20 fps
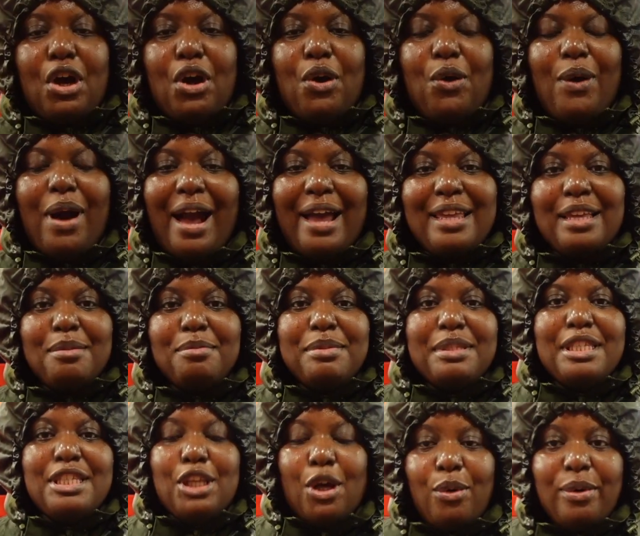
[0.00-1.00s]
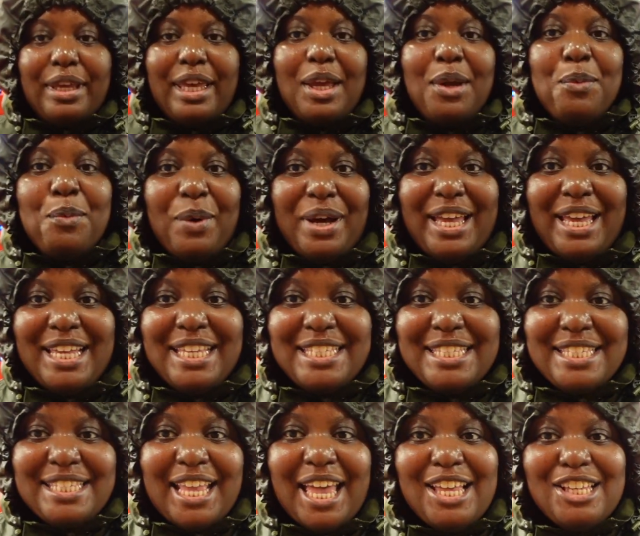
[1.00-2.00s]
I am soaking wet,
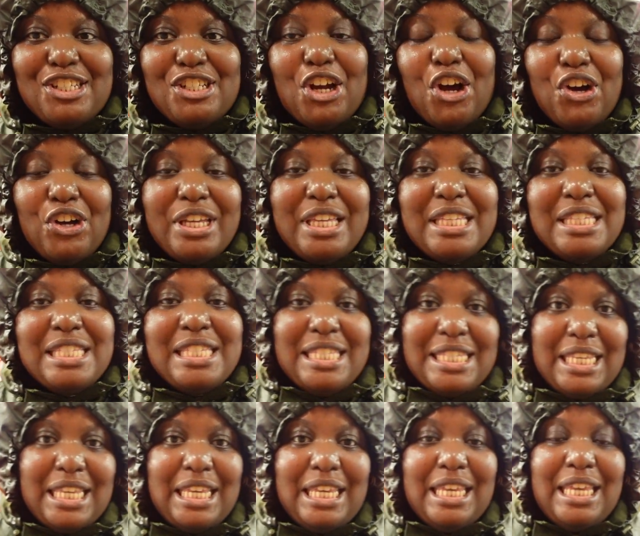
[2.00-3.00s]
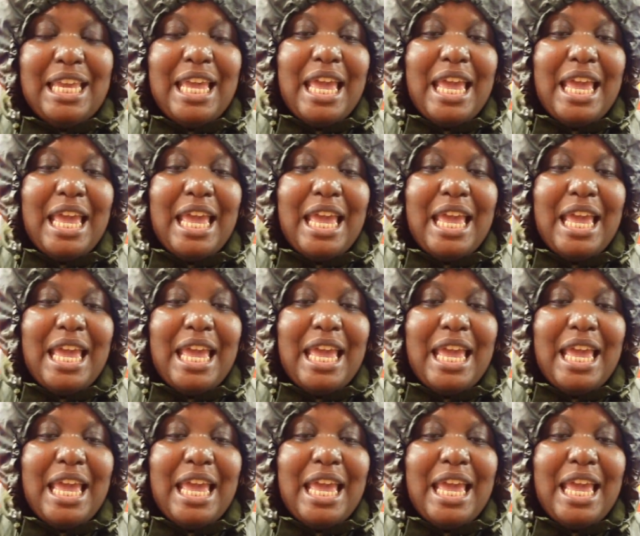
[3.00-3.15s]
as y'all can see.